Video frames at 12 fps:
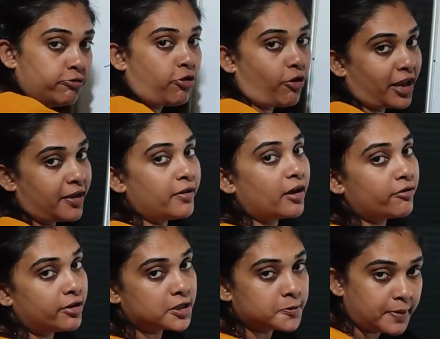for giving a
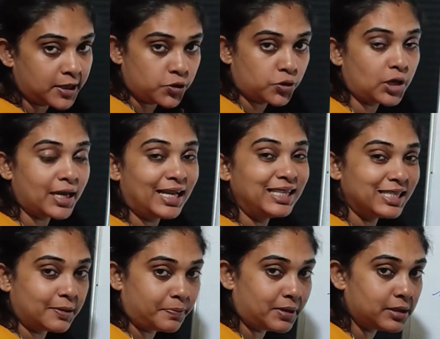respect to the
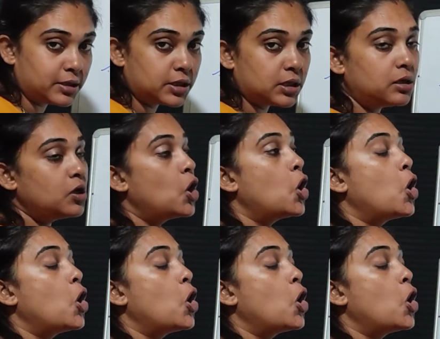elder person.